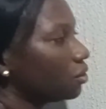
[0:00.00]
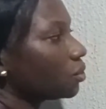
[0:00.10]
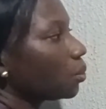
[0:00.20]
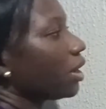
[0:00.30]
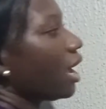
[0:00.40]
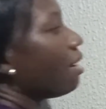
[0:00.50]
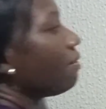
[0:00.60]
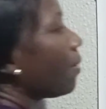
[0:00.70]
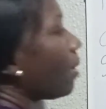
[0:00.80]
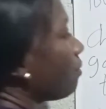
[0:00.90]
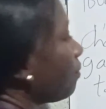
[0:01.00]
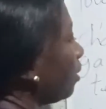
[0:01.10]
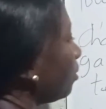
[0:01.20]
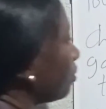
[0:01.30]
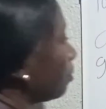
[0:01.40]
So we have our
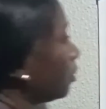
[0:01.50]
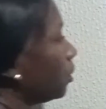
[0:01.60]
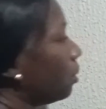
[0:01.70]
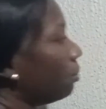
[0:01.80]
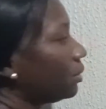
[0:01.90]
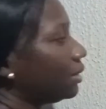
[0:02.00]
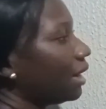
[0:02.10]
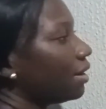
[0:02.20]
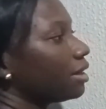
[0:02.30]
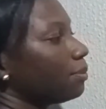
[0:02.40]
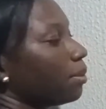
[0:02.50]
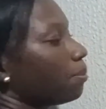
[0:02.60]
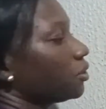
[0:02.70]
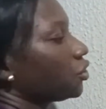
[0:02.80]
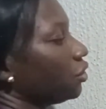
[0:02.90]
volume directly
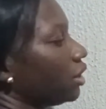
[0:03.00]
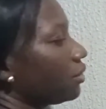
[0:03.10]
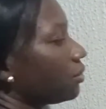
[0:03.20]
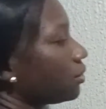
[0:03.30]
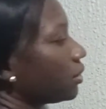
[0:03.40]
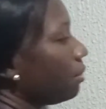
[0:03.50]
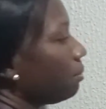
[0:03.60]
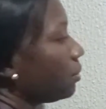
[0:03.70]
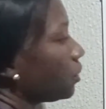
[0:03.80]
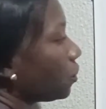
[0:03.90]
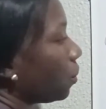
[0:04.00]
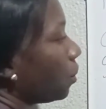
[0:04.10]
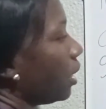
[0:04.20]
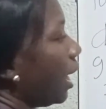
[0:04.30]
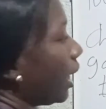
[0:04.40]
proportional to temperature
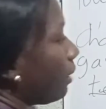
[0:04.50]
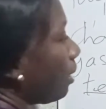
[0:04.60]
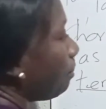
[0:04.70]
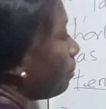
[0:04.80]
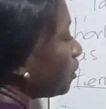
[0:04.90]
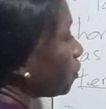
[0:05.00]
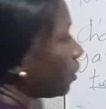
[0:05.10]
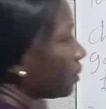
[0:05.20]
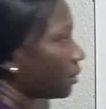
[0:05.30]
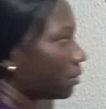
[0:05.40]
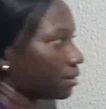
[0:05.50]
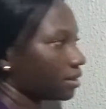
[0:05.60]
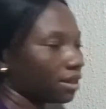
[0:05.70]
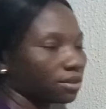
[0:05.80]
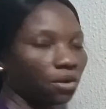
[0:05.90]
and our pressure is
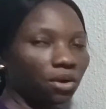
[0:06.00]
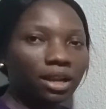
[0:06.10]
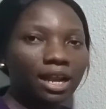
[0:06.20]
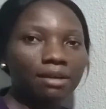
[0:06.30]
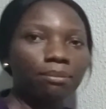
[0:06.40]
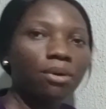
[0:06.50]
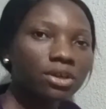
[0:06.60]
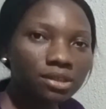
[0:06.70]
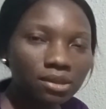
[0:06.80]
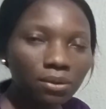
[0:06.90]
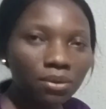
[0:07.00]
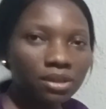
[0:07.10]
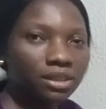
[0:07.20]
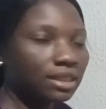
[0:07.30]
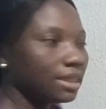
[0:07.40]
constant, unlike Boyle's law
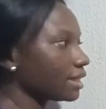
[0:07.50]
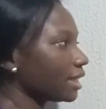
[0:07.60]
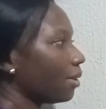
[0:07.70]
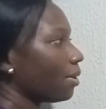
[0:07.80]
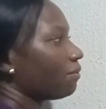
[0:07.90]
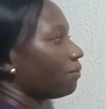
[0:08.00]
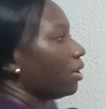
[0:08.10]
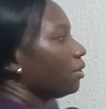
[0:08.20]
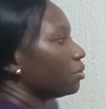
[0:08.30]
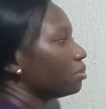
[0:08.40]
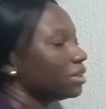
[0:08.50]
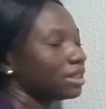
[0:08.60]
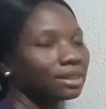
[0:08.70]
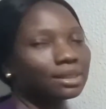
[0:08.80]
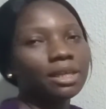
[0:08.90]
that our volume
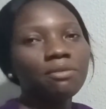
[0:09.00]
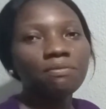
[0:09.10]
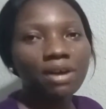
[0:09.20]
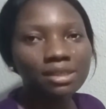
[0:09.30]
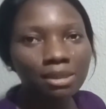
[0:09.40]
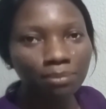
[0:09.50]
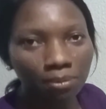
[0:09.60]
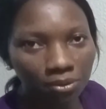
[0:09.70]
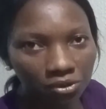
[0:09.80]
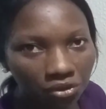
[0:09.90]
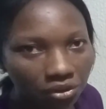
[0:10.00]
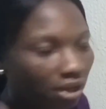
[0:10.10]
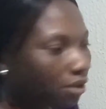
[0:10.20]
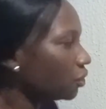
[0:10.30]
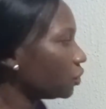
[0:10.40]
is inversely
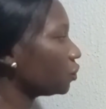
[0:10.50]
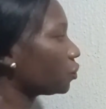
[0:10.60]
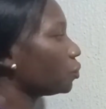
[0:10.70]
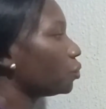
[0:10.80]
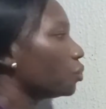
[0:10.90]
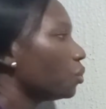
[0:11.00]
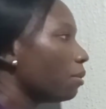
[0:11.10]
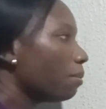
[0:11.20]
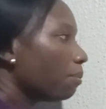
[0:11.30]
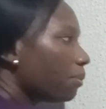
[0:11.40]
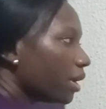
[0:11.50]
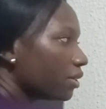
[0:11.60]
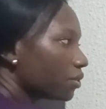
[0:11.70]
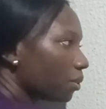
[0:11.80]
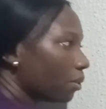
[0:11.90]
proportional to
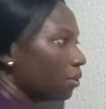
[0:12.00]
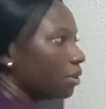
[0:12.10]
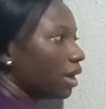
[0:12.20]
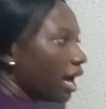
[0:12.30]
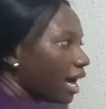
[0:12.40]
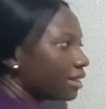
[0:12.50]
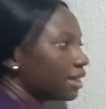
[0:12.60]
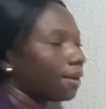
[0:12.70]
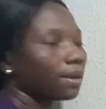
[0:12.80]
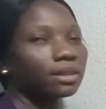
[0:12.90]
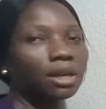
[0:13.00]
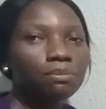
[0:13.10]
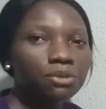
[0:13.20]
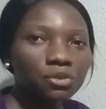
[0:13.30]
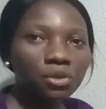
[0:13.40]
pressure and our
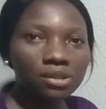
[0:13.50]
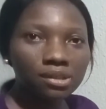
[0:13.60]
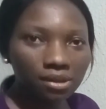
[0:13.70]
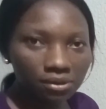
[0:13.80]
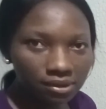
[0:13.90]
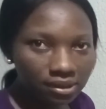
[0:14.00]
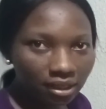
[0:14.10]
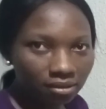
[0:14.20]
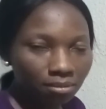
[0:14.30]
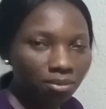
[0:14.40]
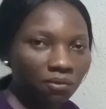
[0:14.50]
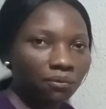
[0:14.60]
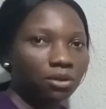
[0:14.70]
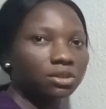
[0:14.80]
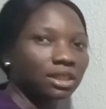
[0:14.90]
temperature is constant. But
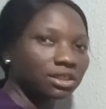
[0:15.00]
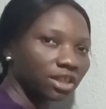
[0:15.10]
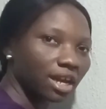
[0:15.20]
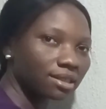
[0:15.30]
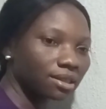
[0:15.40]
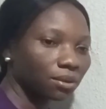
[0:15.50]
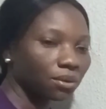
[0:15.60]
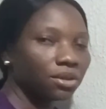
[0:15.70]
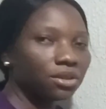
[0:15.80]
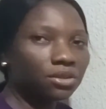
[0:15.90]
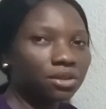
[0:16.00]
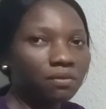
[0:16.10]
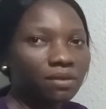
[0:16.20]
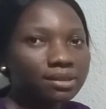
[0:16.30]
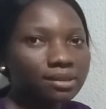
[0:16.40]
for Charles' law, the
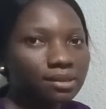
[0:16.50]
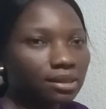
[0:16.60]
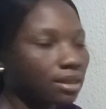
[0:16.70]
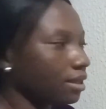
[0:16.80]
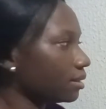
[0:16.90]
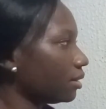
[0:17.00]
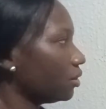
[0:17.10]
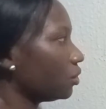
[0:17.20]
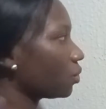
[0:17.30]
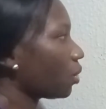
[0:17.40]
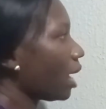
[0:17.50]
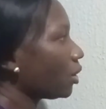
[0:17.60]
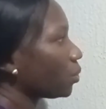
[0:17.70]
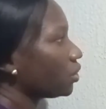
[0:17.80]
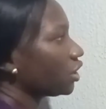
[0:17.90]
reverse is the case. So
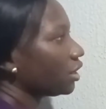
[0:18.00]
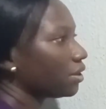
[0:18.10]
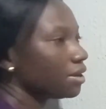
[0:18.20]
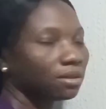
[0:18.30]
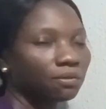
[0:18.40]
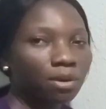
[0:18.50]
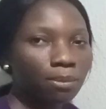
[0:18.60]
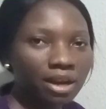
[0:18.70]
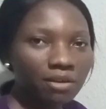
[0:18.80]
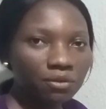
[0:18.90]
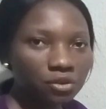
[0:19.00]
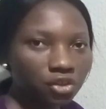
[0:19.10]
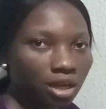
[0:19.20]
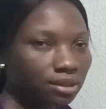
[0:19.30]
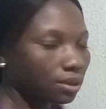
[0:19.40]
how do we generate the formula for
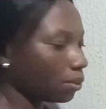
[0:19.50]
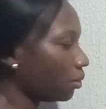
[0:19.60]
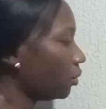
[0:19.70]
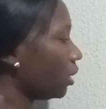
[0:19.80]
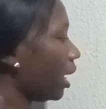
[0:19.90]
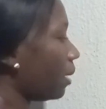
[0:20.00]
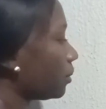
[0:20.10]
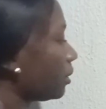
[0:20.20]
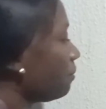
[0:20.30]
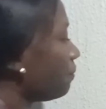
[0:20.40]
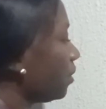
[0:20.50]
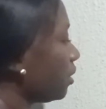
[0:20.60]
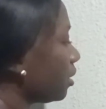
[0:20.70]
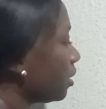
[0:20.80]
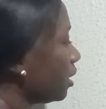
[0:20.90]
Charles' law? I will say
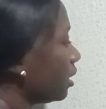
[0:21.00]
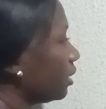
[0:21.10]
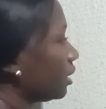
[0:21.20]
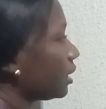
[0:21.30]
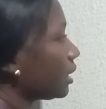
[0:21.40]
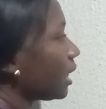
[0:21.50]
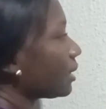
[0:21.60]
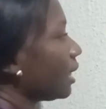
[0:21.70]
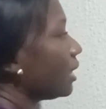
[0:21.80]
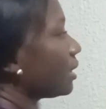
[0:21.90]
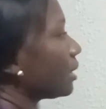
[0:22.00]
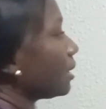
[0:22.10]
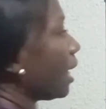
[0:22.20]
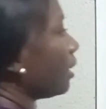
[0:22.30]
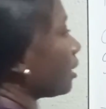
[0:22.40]
V, since I said it
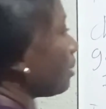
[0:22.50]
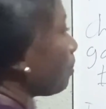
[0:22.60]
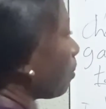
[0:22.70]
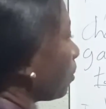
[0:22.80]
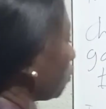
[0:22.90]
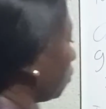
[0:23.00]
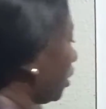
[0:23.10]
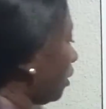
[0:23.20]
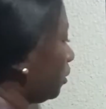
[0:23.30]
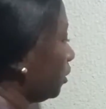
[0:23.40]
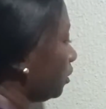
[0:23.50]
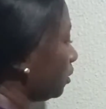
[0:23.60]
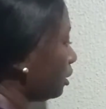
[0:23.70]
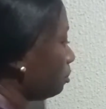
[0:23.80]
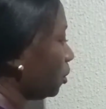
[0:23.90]
is directly proportional,
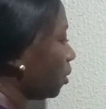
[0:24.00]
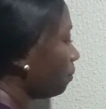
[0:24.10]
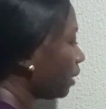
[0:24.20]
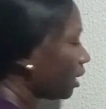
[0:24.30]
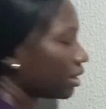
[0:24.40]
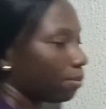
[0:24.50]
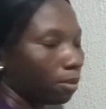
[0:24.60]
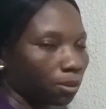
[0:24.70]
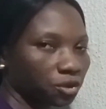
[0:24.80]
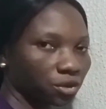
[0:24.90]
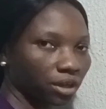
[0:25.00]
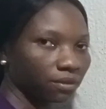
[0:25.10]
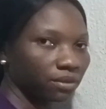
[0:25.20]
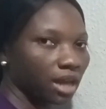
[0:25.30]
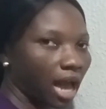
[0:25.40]
this is the meaning of directly proportional.
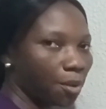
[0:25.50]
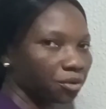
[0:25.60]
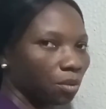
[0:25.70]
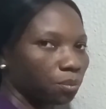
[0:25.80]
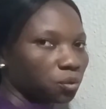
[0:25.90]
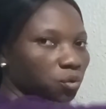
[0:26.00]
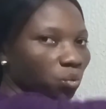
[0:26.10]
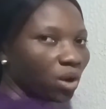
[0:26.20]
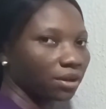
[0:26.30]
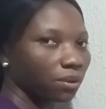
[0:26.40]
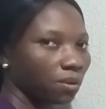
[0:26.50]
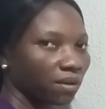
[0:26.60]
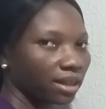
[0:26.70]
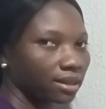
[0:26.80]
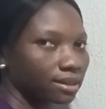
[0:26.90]
I will not put 1
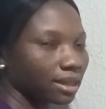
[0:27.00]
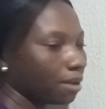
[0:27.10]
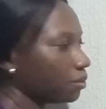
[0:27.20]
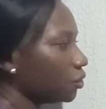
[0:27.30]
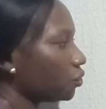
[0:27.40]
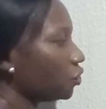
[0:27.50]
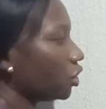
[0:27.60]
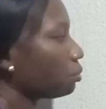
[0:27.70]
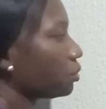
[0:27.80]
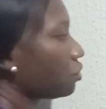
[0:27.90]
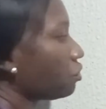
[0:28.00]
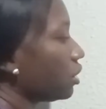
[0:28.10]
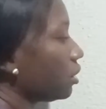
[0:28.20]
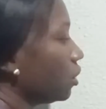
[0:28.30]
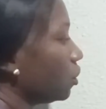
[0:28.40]
over this time. It will just be
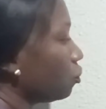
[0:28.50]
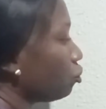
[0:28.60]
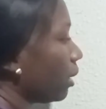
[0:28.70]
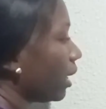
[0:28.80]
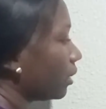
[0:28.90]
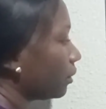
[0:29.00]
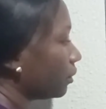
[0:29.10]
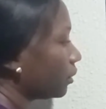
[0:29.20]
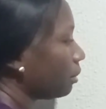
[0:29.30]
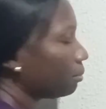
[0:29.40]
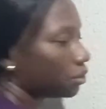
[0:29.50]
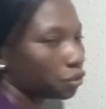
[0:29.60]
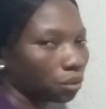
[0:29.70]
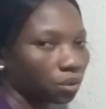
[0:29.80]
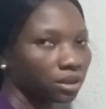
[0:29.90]
straight to my
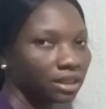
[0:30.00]
temperature.